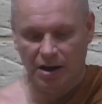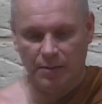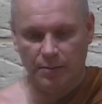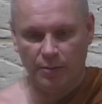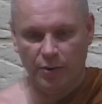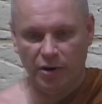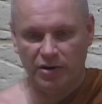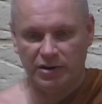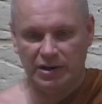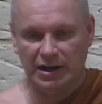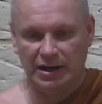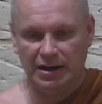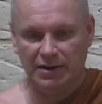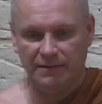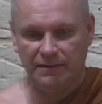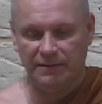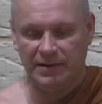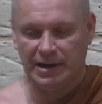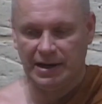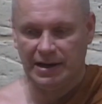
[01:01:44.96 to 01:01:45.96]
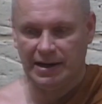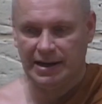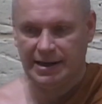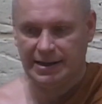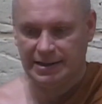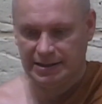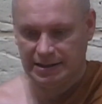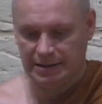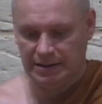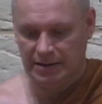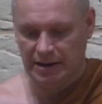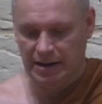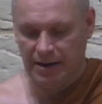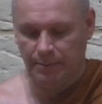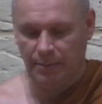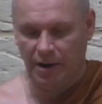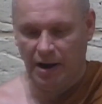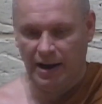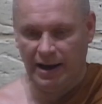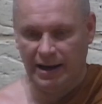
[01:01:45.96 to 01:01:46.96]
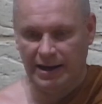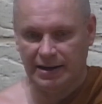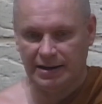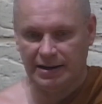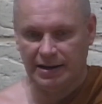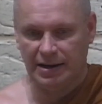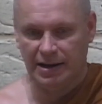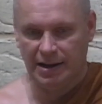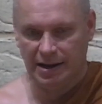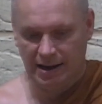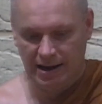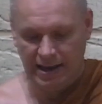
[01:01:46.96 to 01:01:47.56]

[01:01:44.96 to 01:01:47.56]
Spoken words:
body, feelings, mind,